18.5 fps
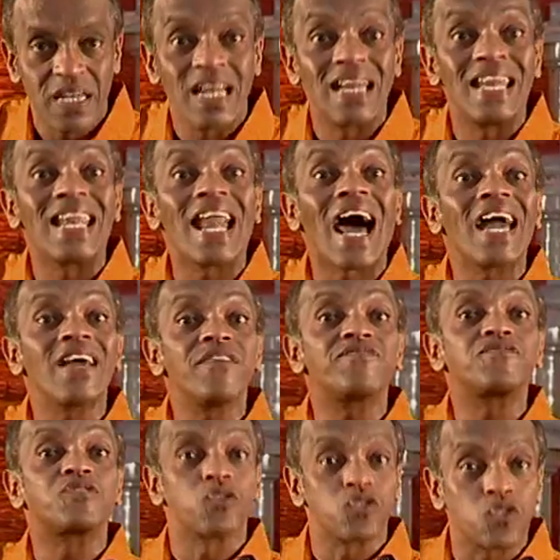
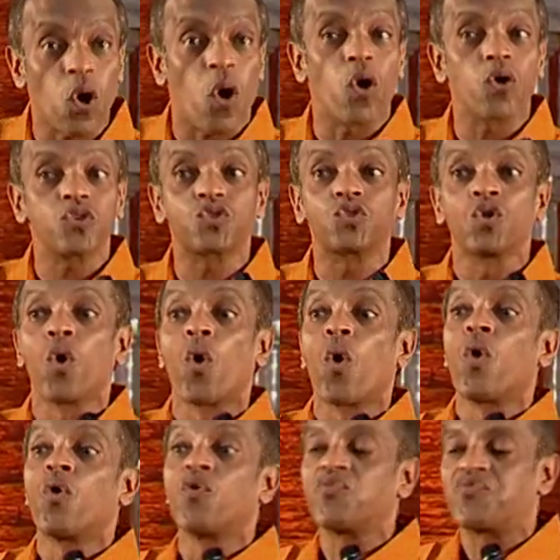Life to those
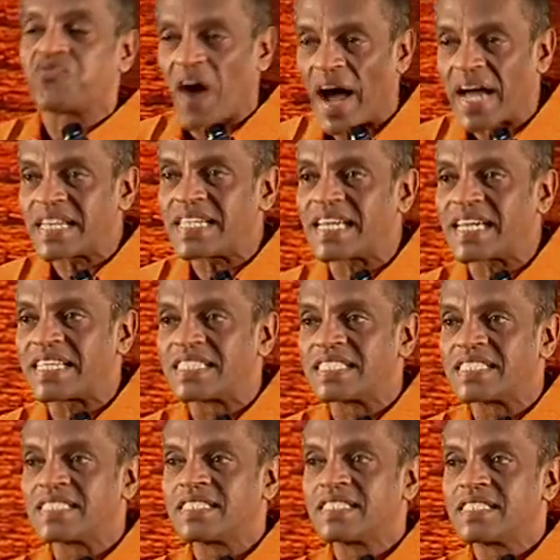who find it.
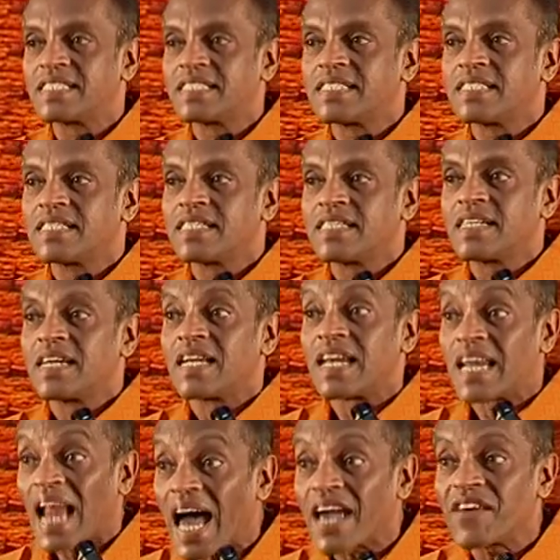
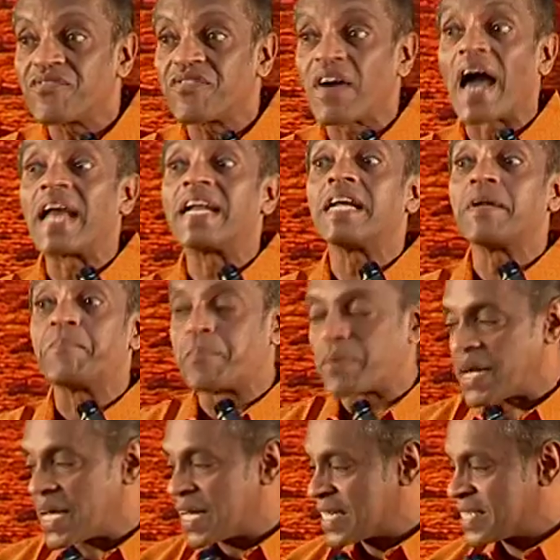Life, and it
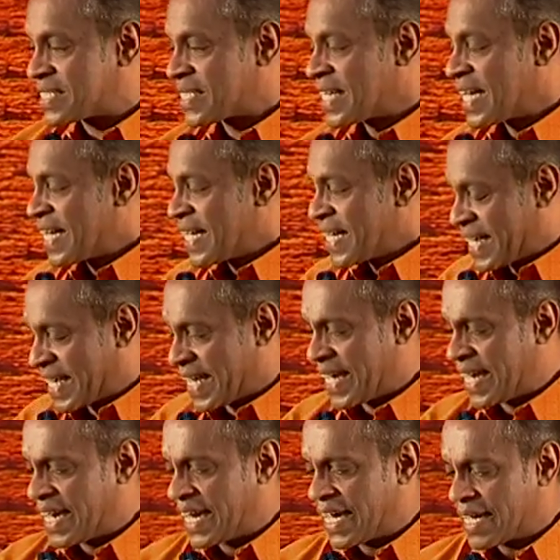brings
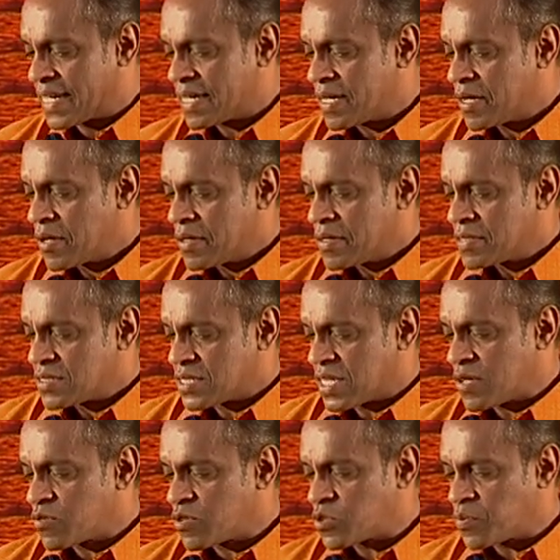healing.
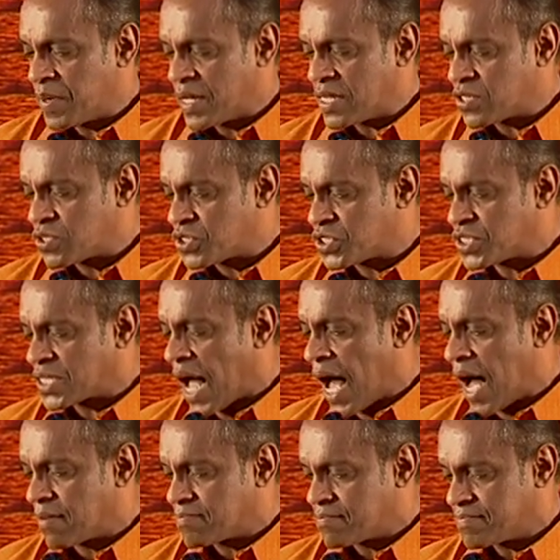Turn with me to
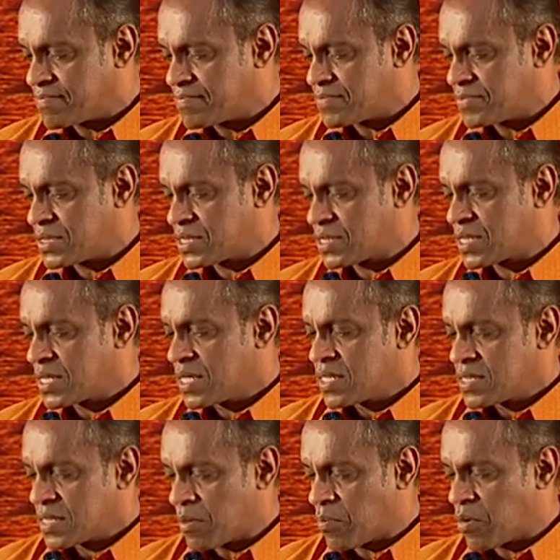Psalms,
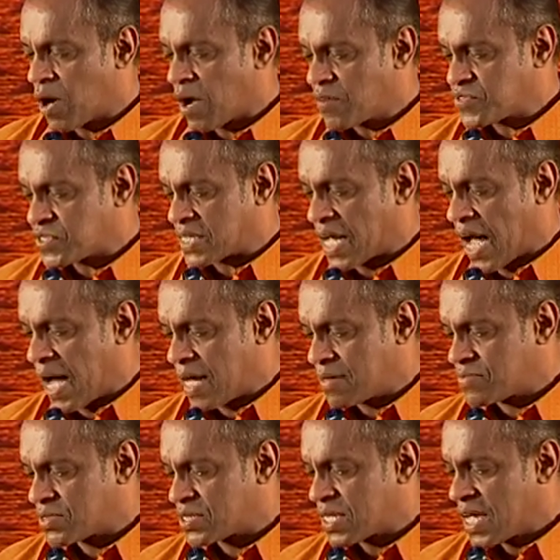the book of
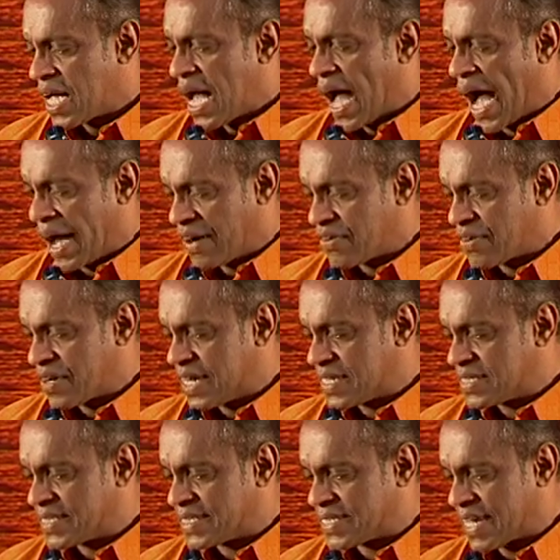Psalms
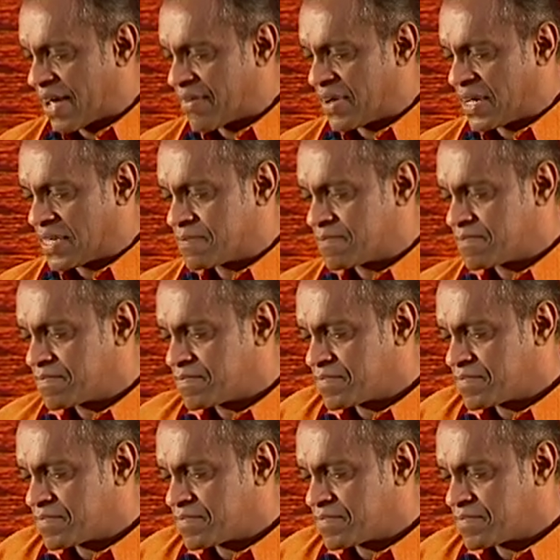107.